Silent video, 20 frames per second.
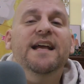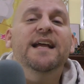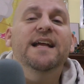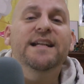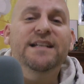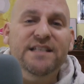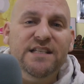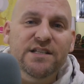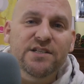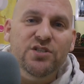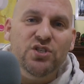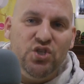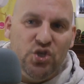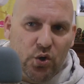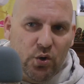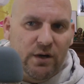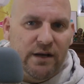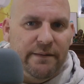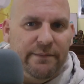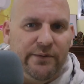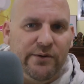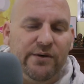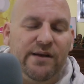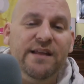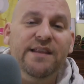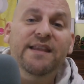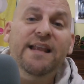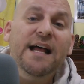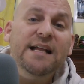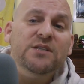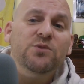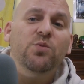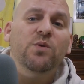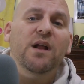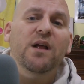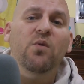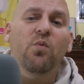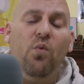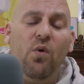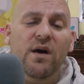It's enjoyable. And that's
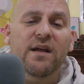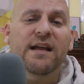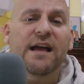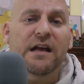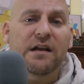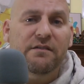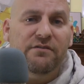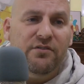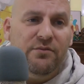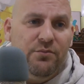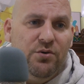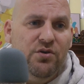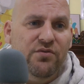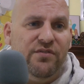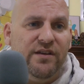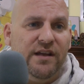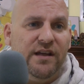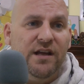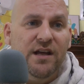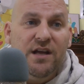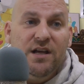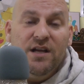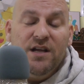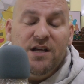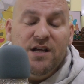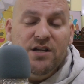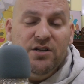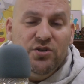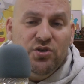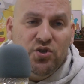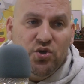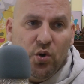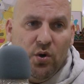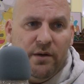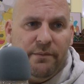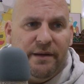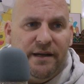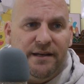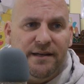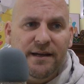what I want out of a movie.
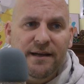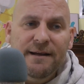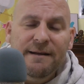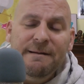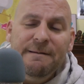Enjoyment.